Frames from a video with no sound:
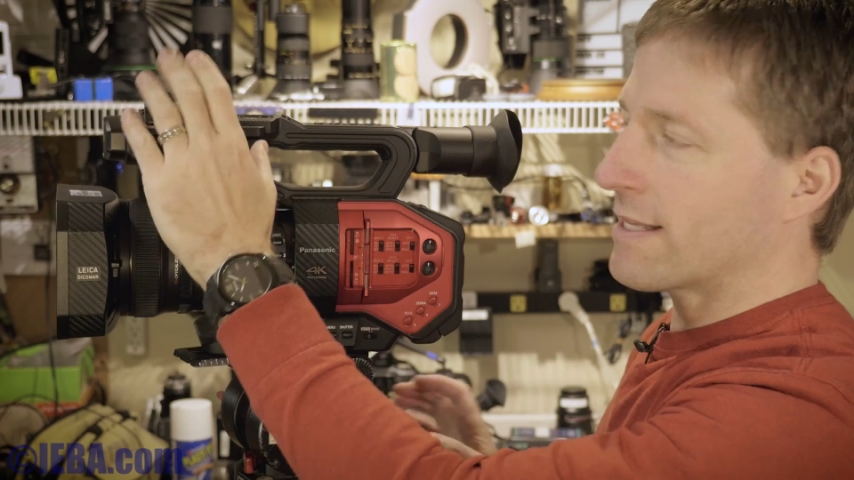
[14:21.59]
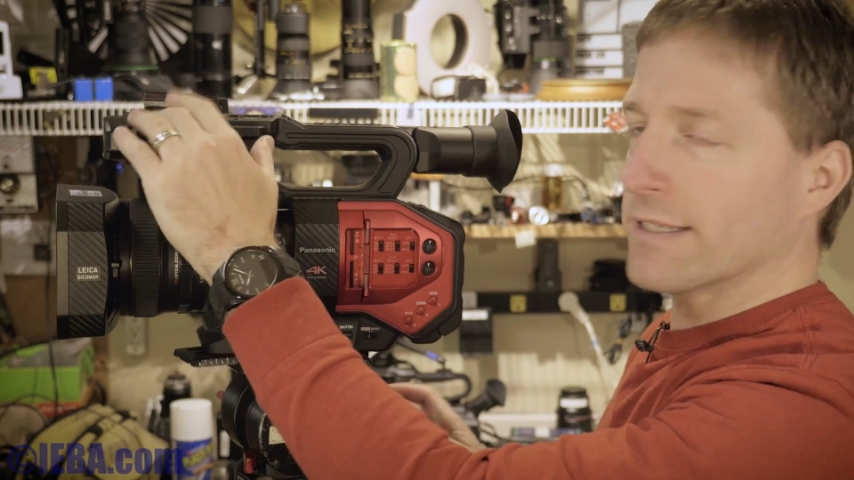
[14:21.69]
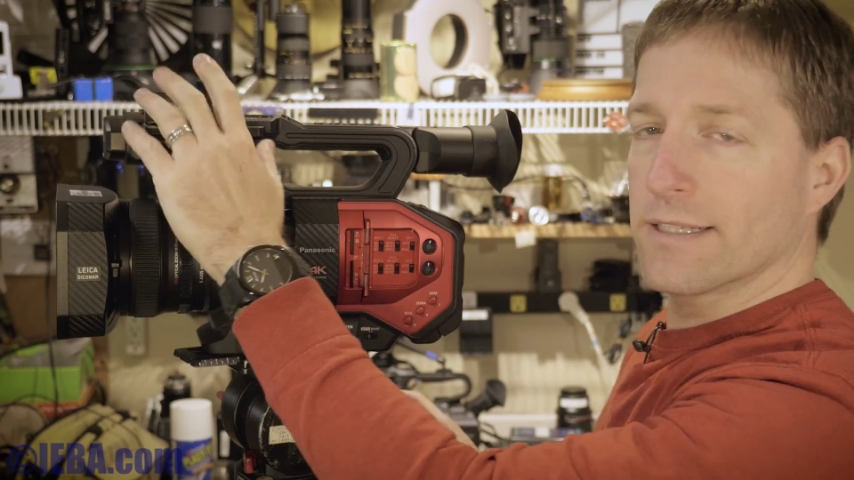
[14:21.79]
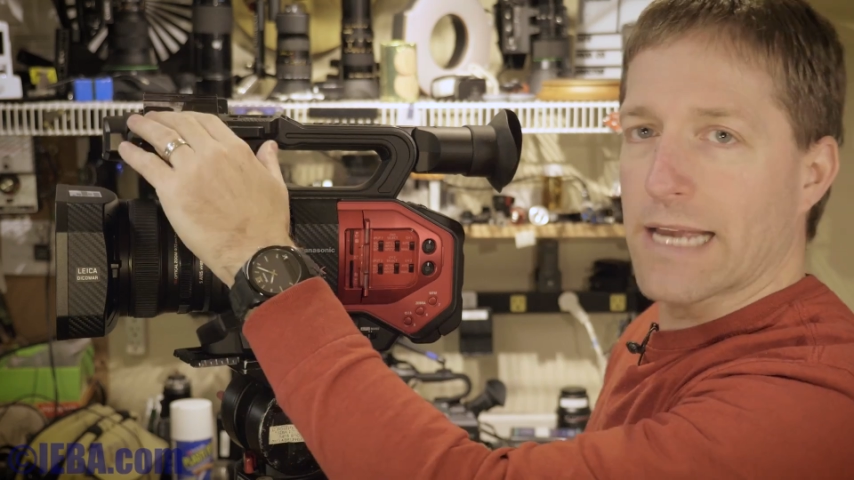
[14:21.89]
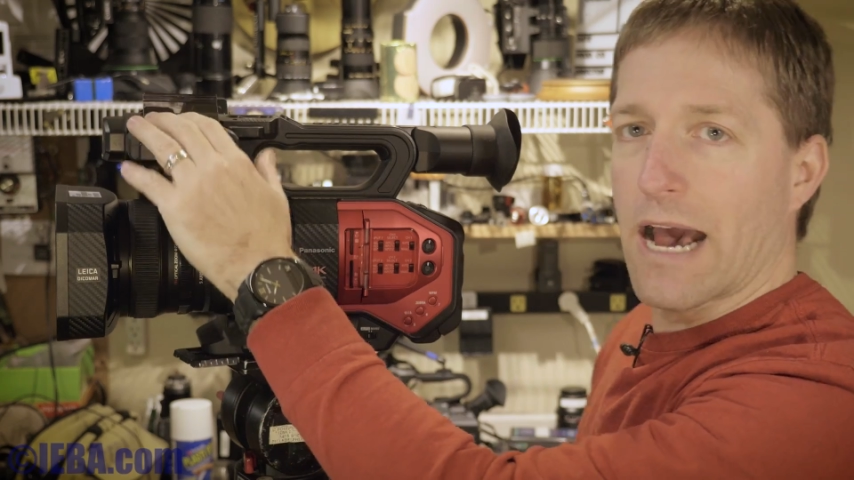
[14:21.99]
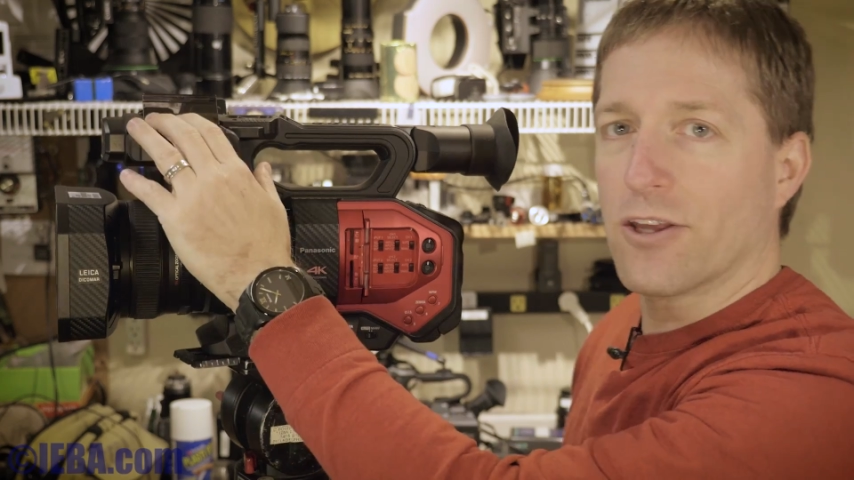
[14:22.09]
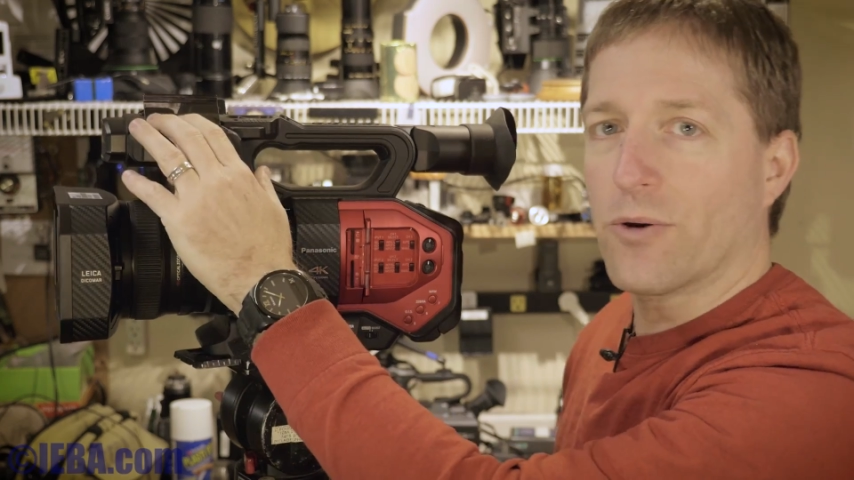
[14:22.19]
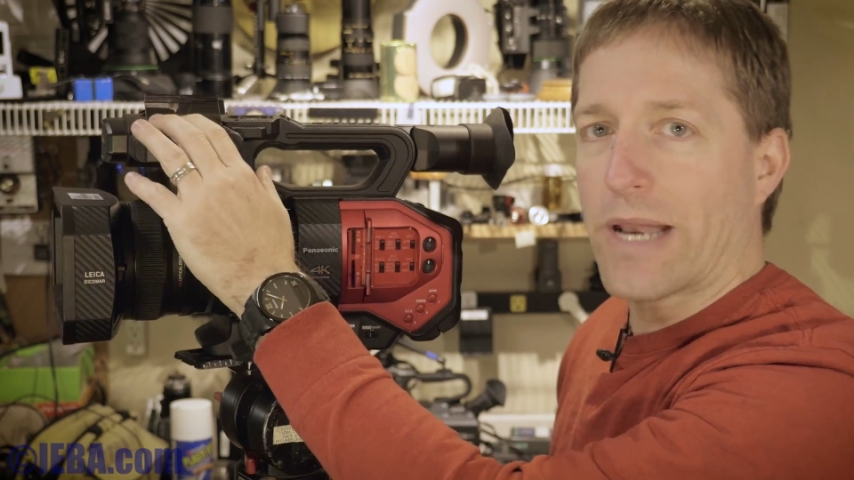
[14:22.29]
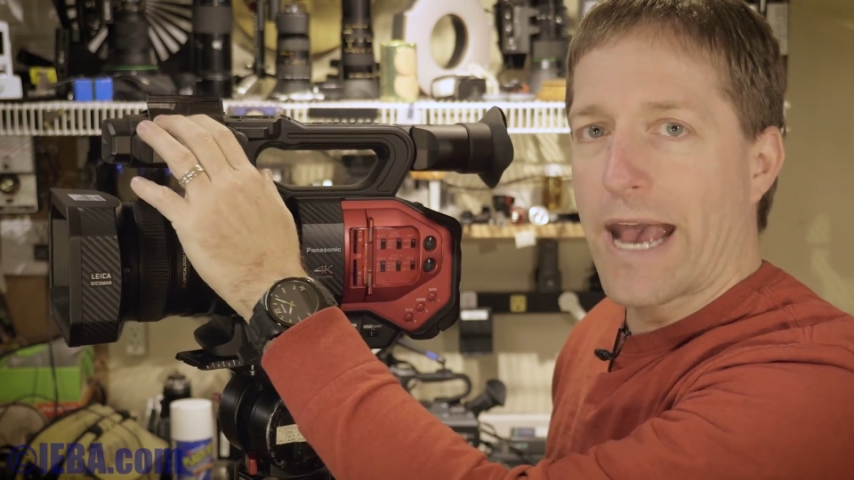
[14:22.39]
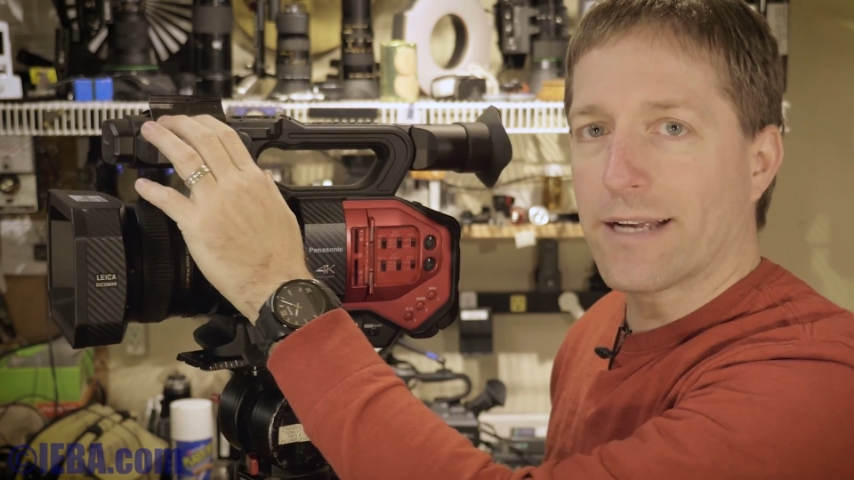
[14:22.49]
is how you
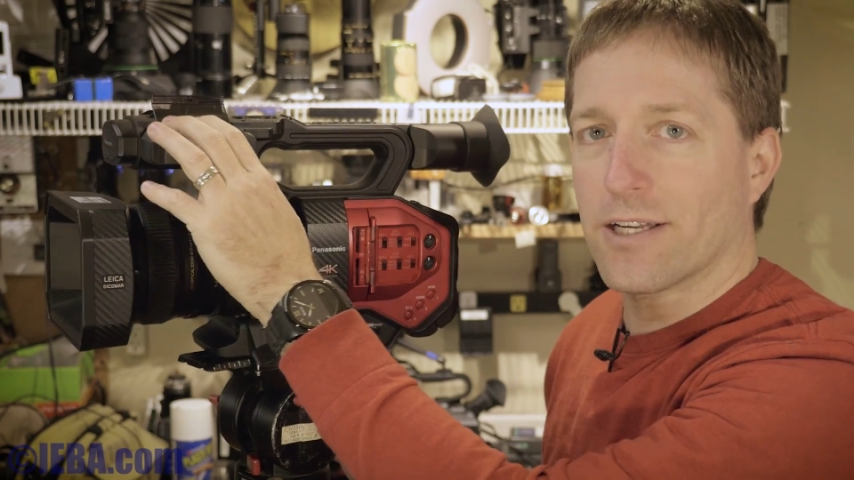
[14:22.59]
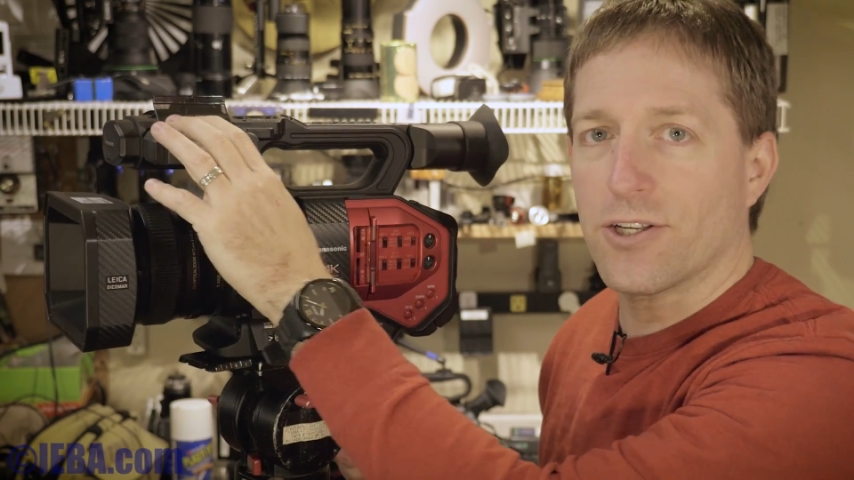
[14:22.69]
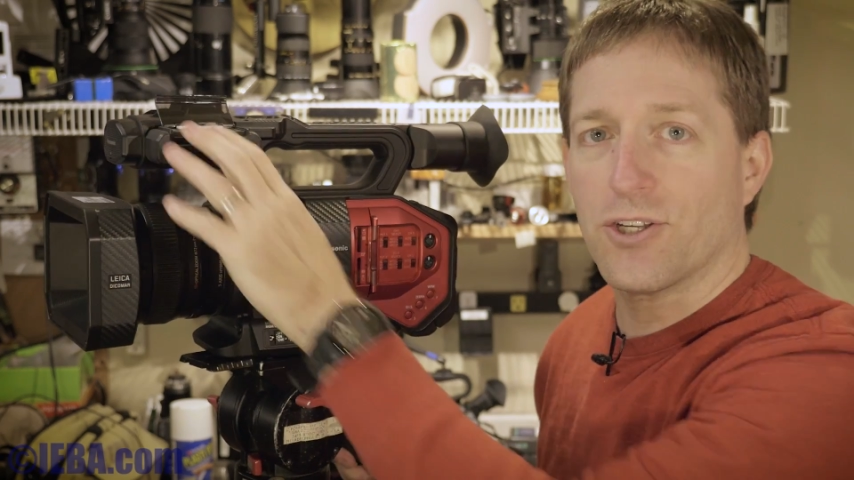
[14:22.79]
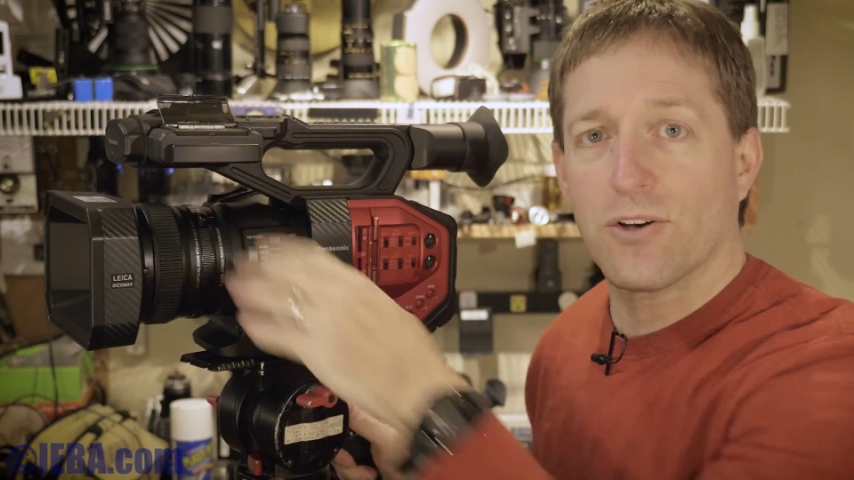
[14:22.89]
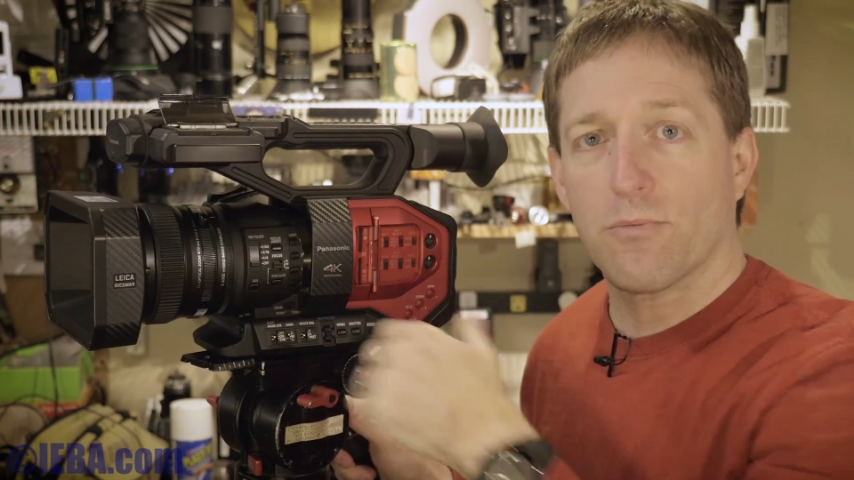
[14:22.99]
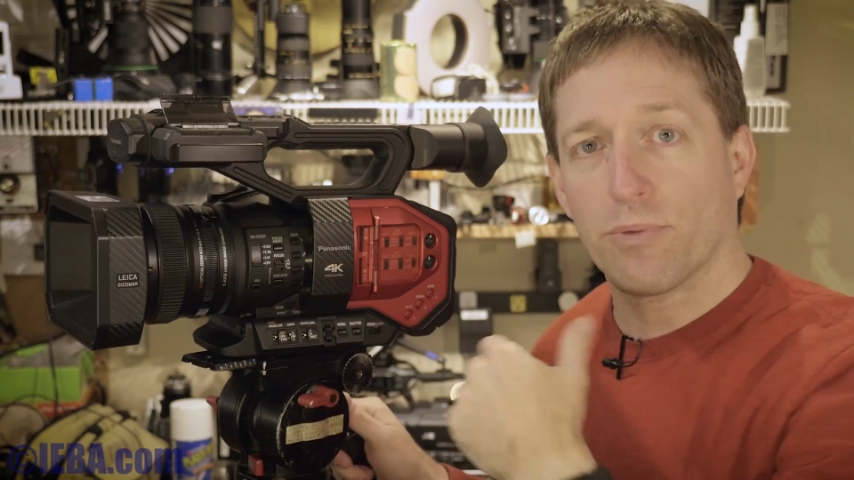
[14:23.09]
would access